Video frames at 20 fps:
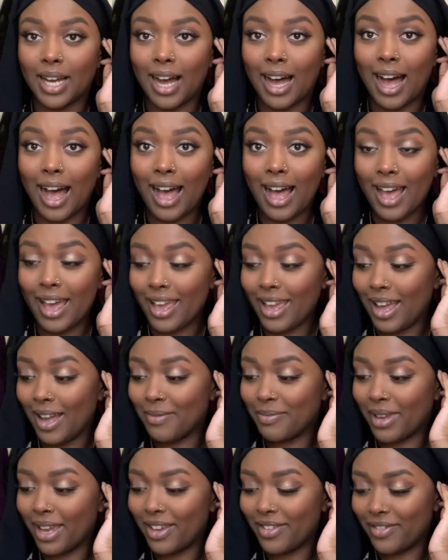I
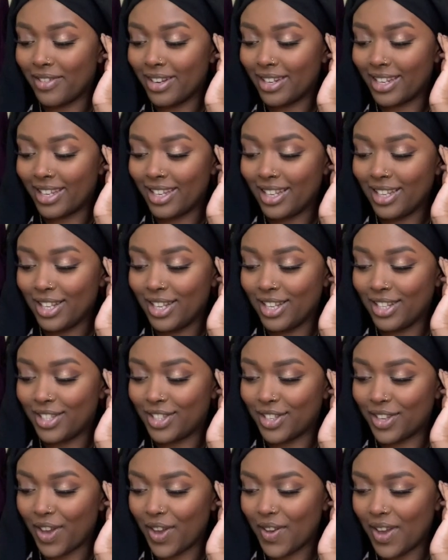am getting ready
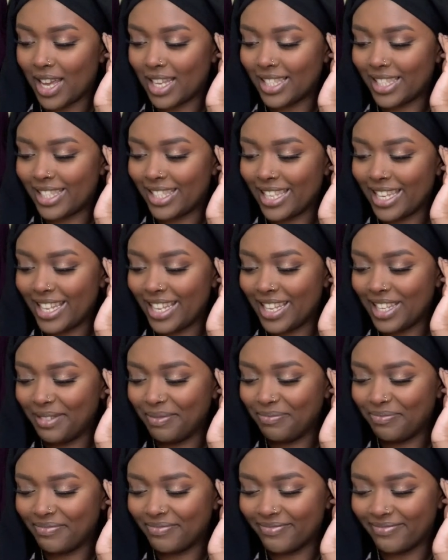to go and see
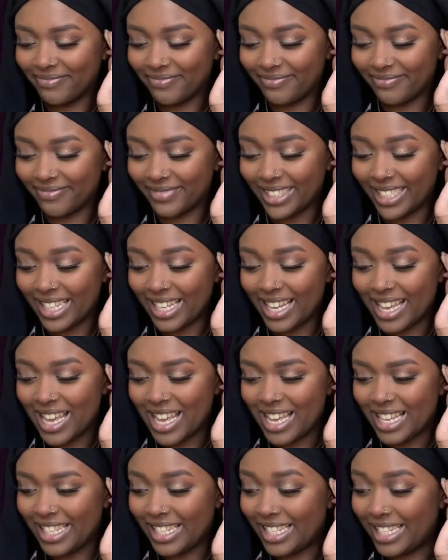
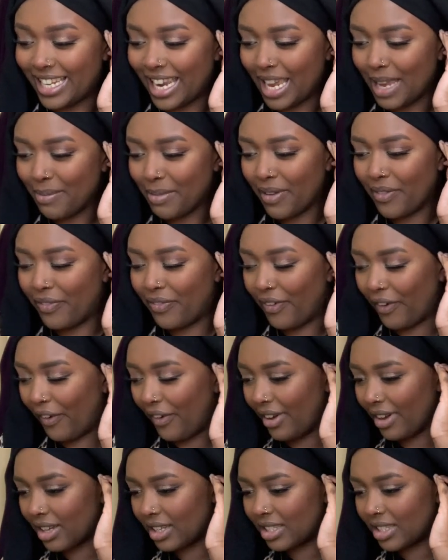Jamie
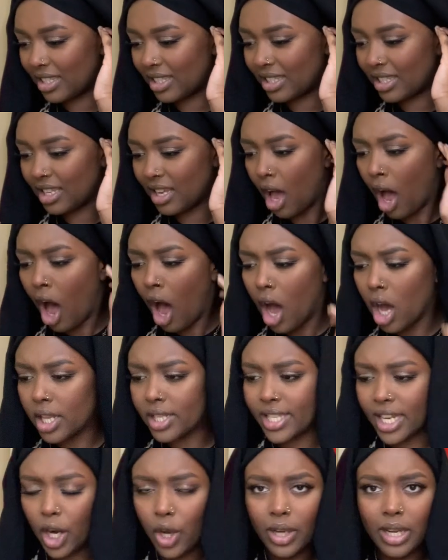Foxx.
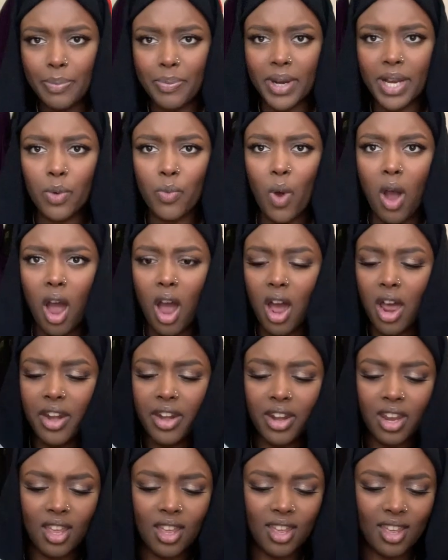Did I only bring
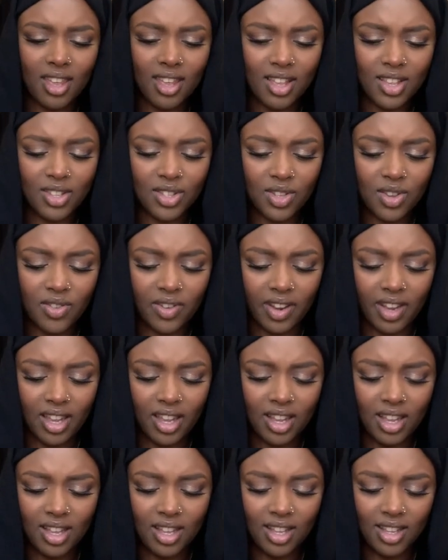one?
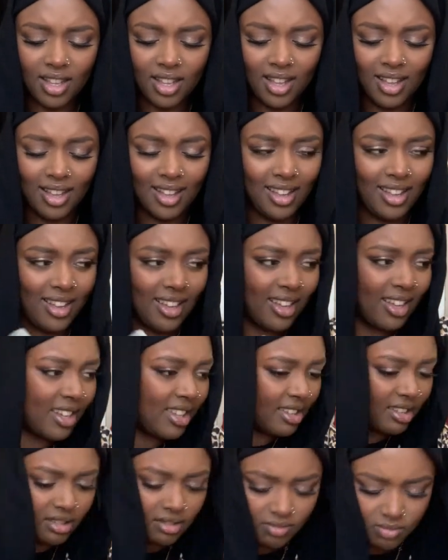Sorry.
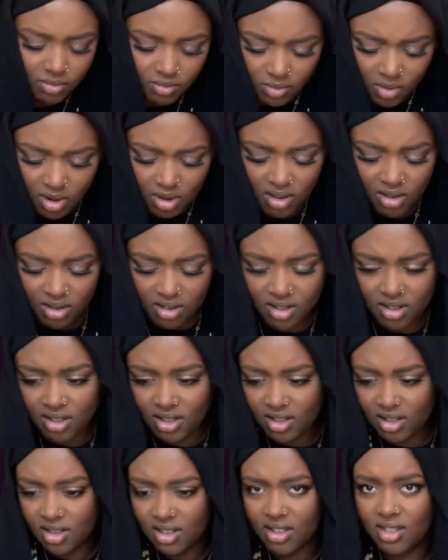What?
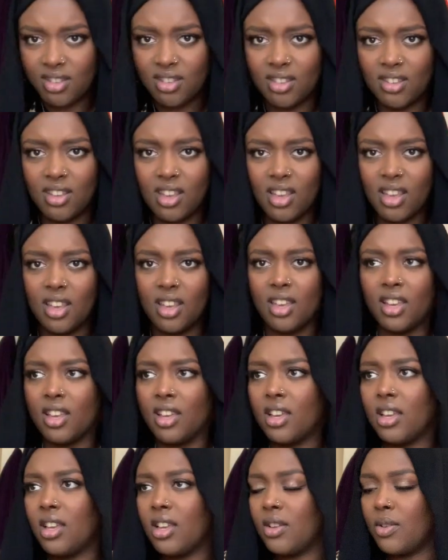
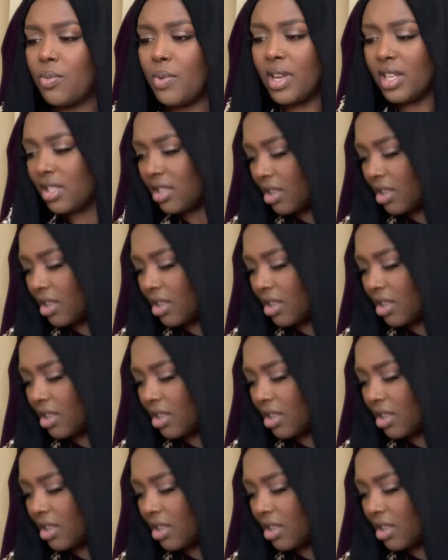Where's